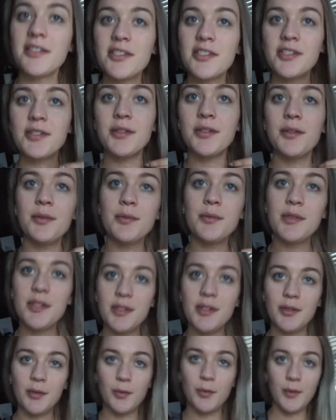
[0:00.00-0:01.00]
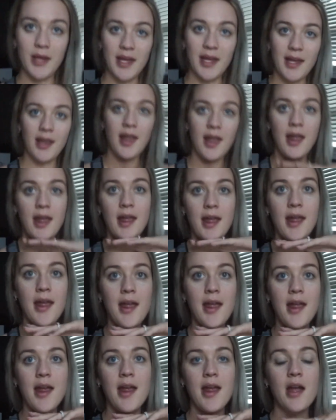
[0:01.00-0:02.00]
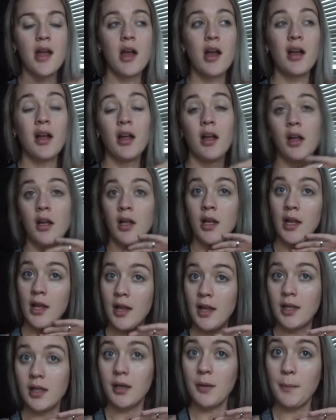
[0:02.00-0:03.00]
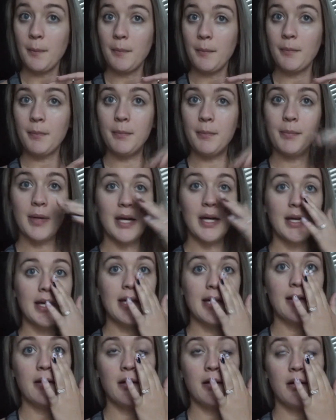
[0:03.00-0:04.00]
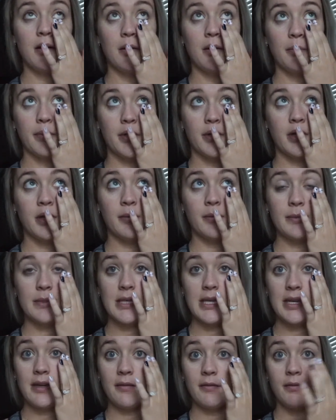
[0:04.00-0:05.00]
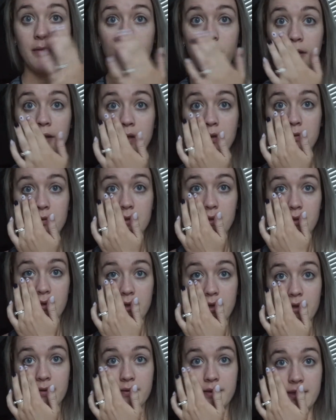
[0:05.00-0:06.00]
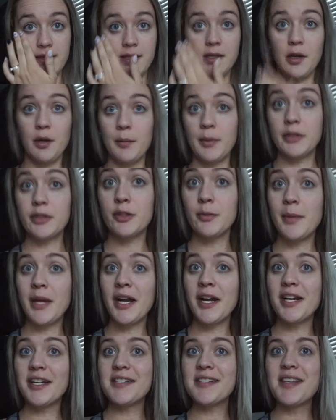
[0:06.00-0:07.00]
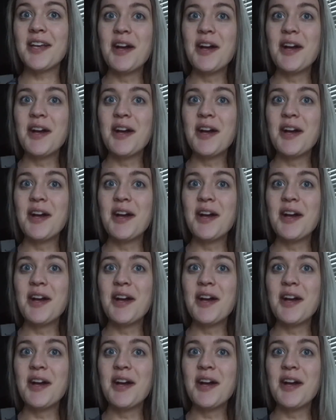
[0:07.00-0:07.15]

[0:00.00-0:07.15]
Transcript: to do a body comp update for you. Sorry, I have serum under my eyes.